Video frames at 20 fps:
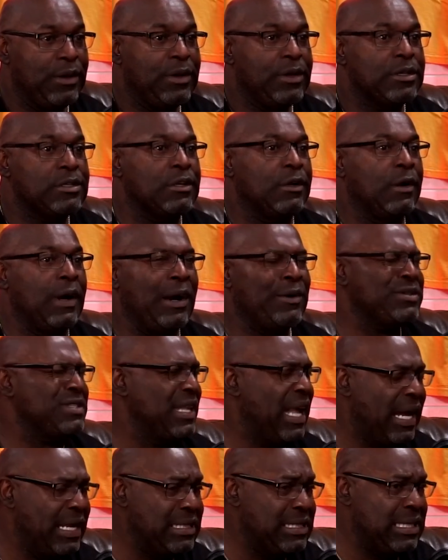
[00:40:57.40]
So I was
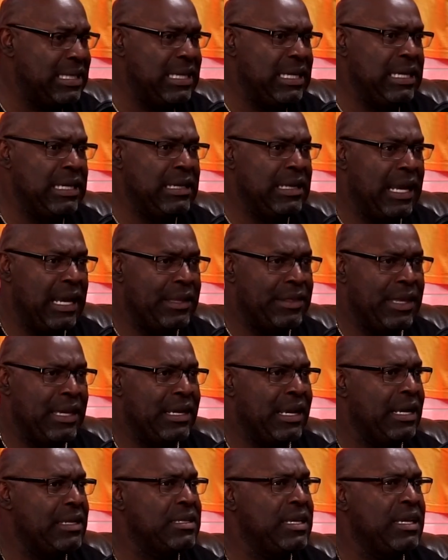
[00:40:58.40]
19. I think
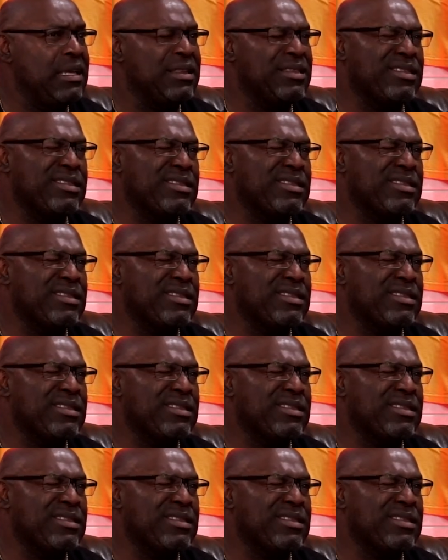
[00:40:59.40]
I did